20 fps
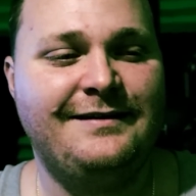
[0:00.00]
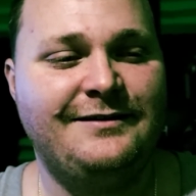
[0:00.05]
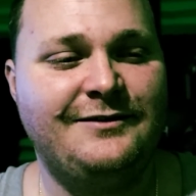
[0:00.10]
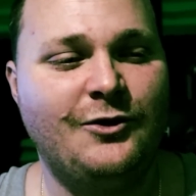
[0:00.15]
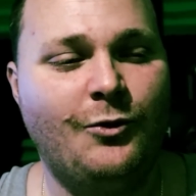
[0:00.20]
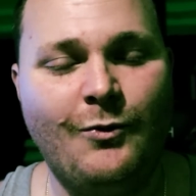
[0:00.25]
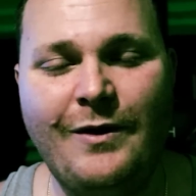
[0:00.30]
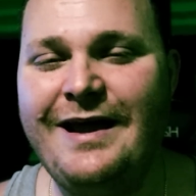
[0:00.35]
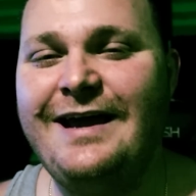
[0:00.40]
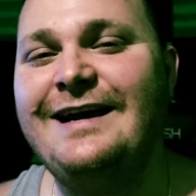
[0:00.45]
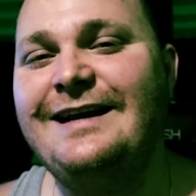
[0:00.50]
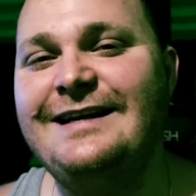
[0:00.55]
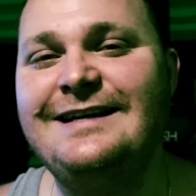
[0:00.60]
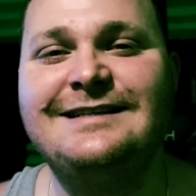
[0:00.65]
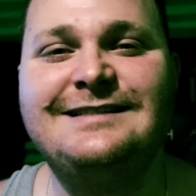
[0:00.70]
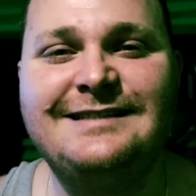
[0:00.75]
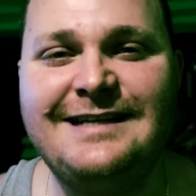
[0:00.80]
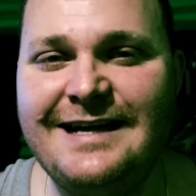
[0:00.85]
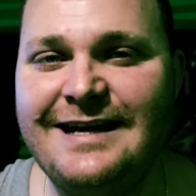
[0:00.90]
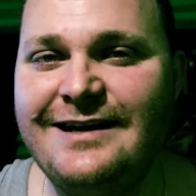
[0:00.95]
the way it
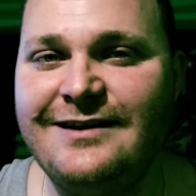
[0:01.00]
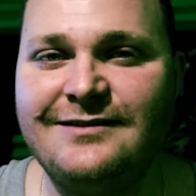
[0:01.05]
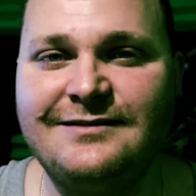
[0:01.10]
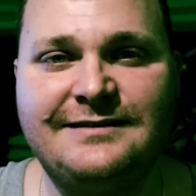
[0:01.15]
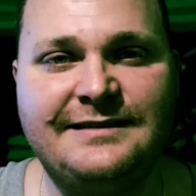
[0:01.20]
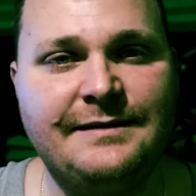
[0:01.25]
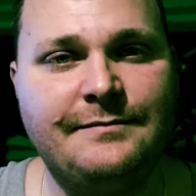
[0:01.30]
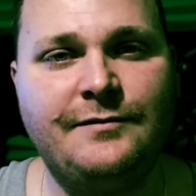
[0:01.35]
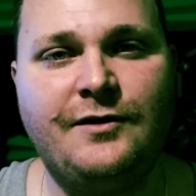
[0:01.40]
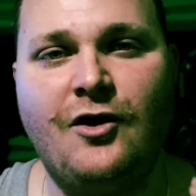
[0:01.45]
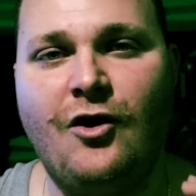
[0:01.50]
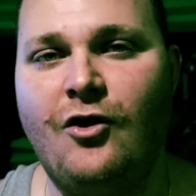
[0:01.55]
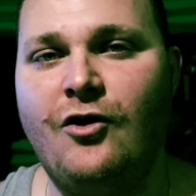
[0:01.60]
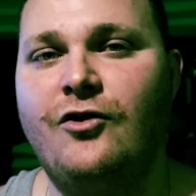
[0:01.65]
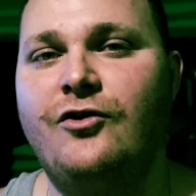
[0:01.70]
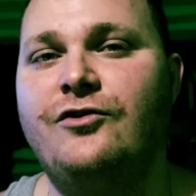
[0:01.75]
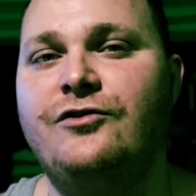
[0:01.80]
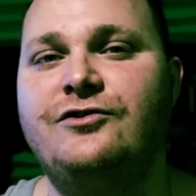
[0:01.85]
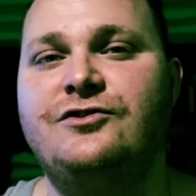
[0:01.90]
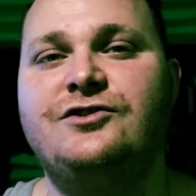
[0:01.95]
is there is them
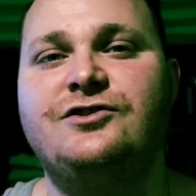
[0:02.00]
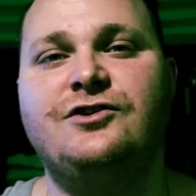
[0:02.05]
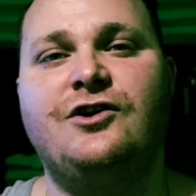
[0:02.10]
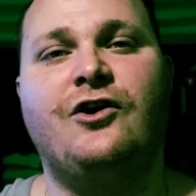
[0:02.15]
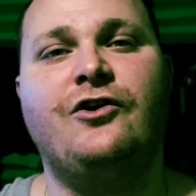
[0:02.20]
guards